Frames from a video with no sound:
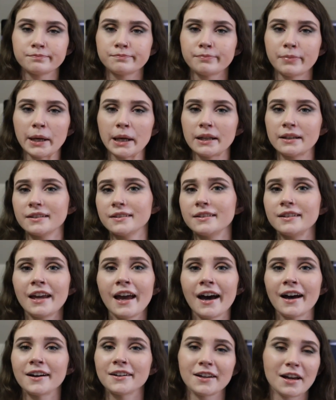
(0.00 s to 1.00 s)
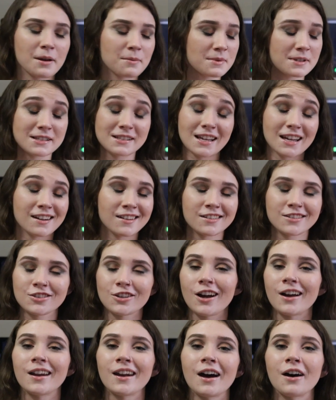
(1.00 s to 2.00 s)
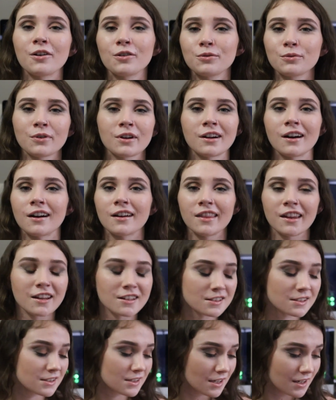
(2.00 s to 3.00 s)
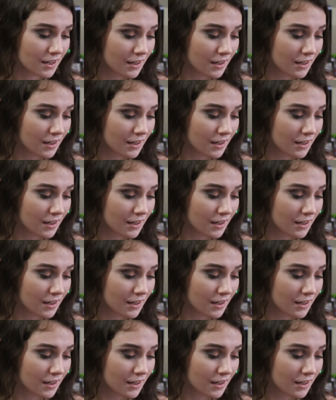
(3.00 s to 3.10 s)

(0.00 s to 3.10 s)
But yeah, I'm excited to try it out regardless.